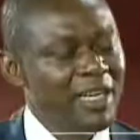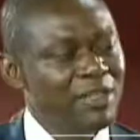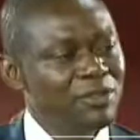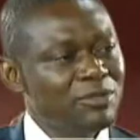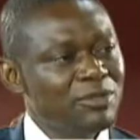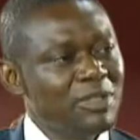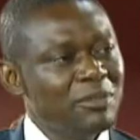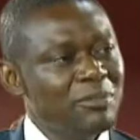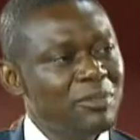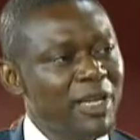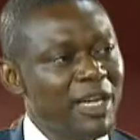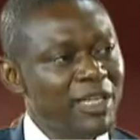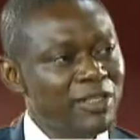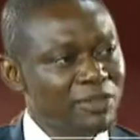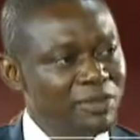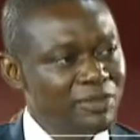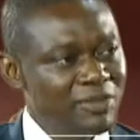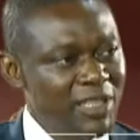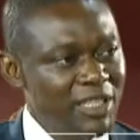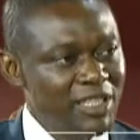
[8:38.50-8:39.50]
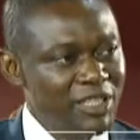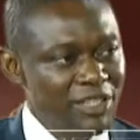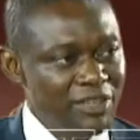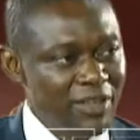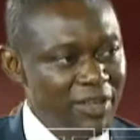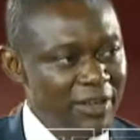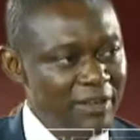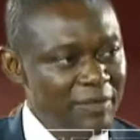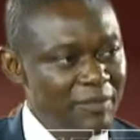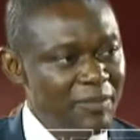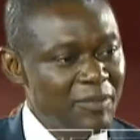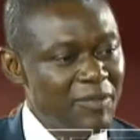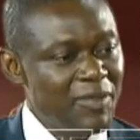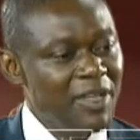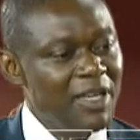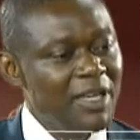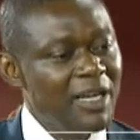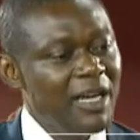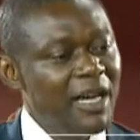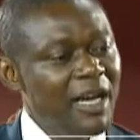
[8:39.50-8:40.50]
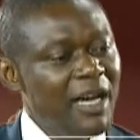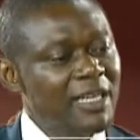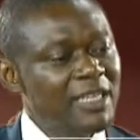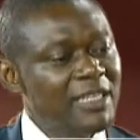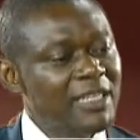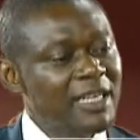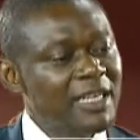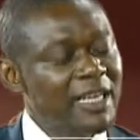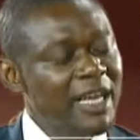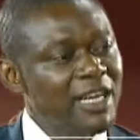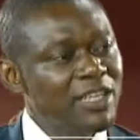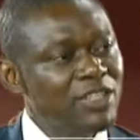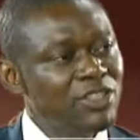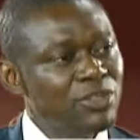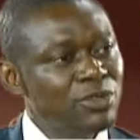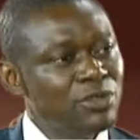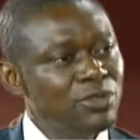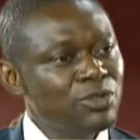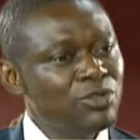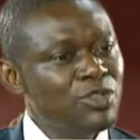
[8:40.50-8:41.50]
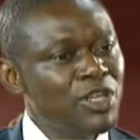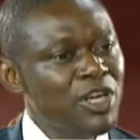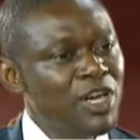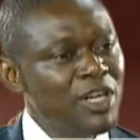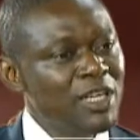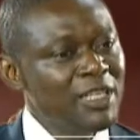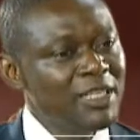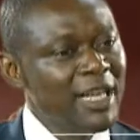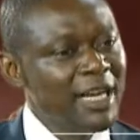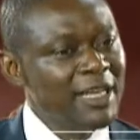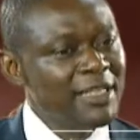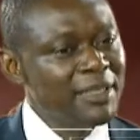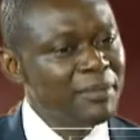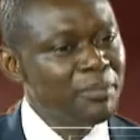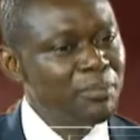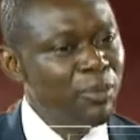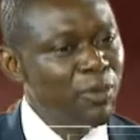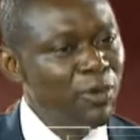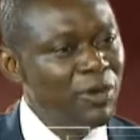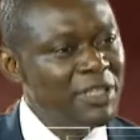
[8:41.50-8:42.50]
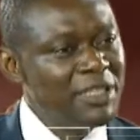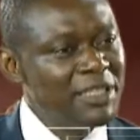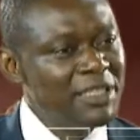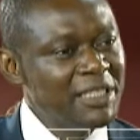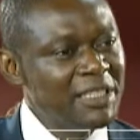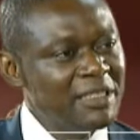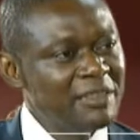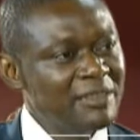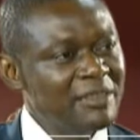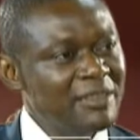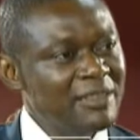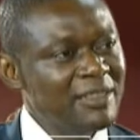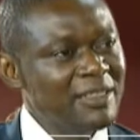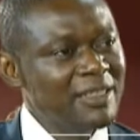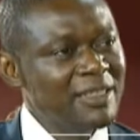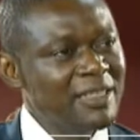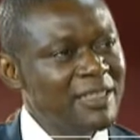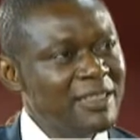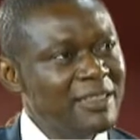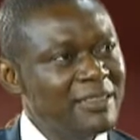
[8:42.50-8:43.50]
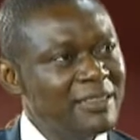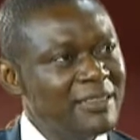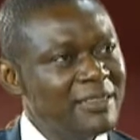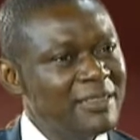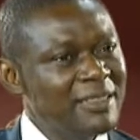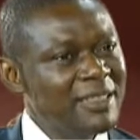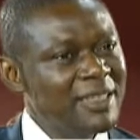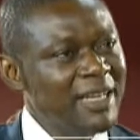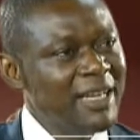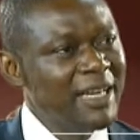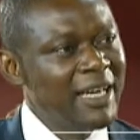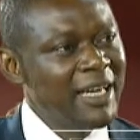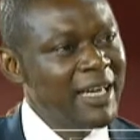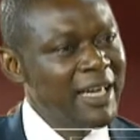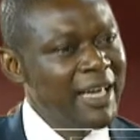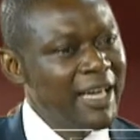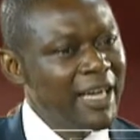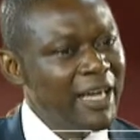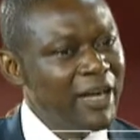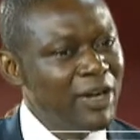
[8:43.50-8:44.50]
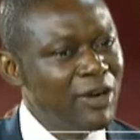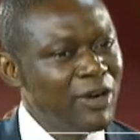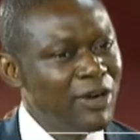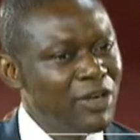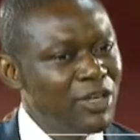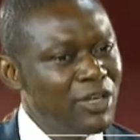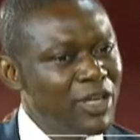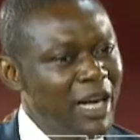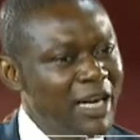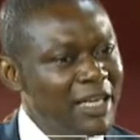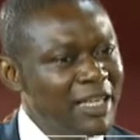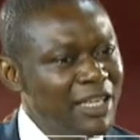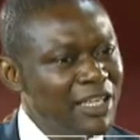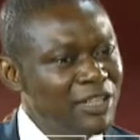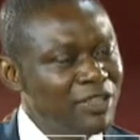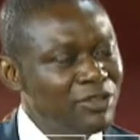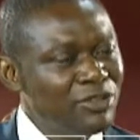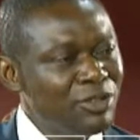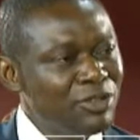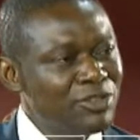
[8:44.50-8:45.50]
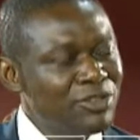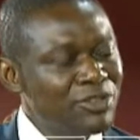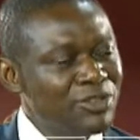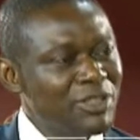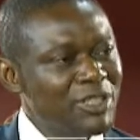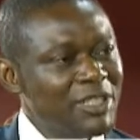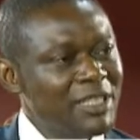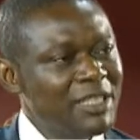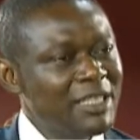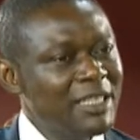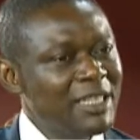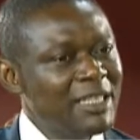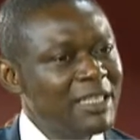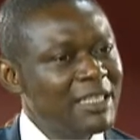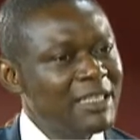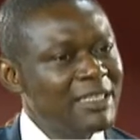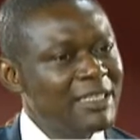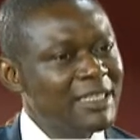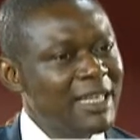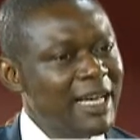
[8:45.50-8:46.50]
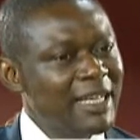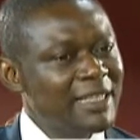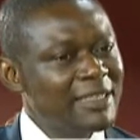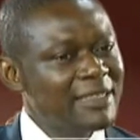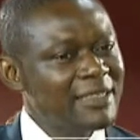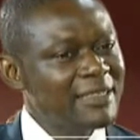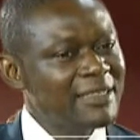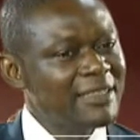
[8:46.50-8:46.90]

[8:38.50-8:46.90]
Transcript: to the plight of Nigerians, and clearly shows that politics is an industry that